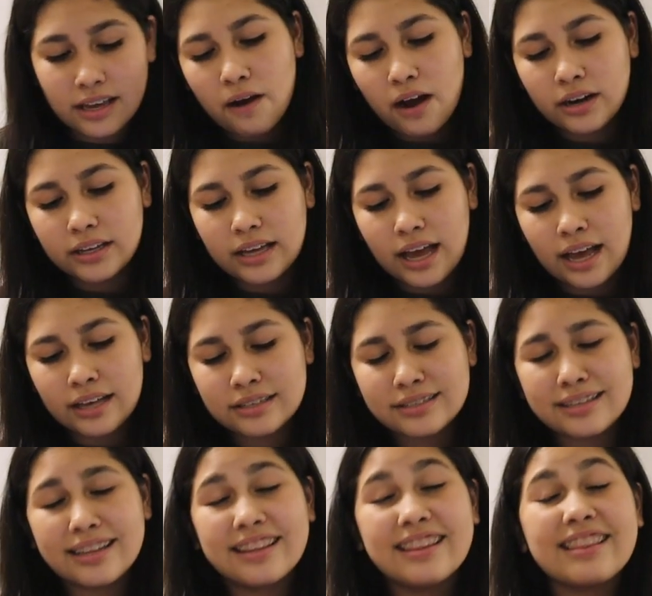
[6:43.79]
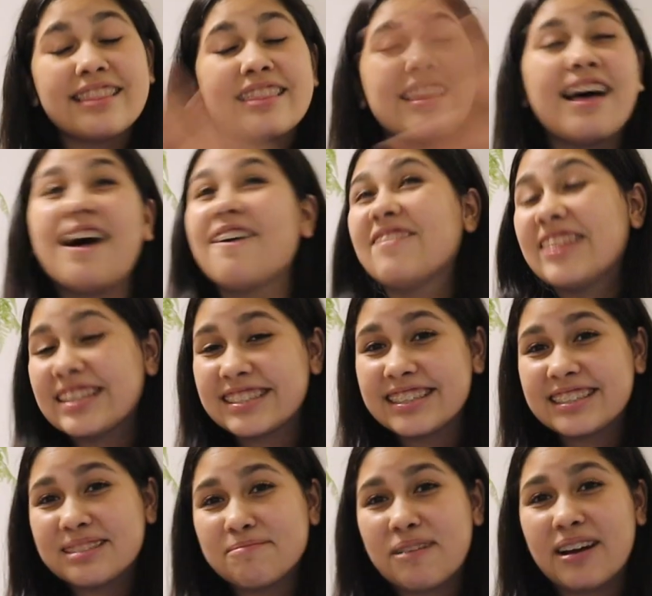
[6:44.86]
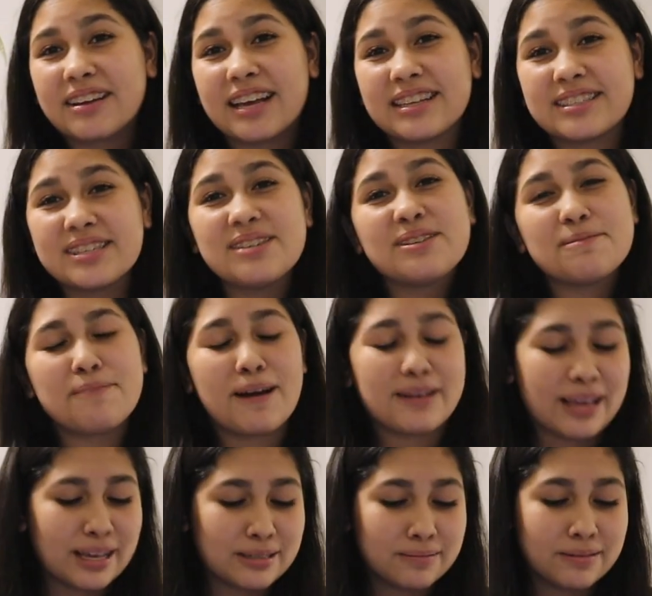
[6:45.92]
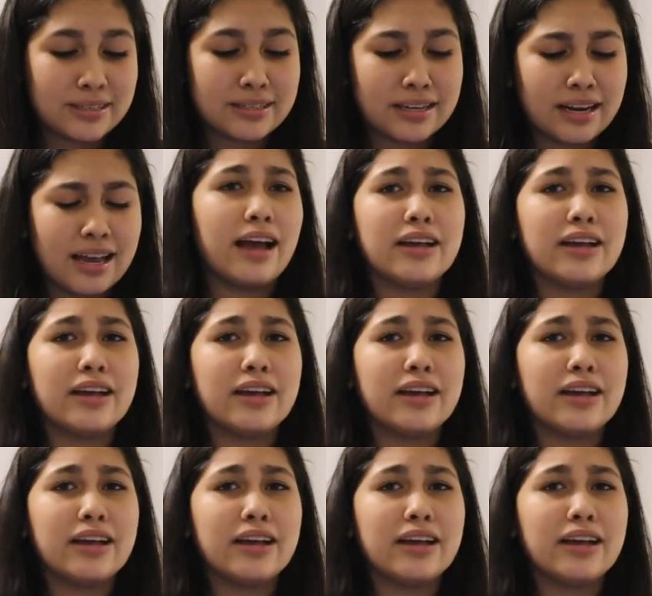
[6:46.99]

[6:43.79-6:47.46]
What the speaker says: Podcasts, love listening to podcasts, huge podcast person.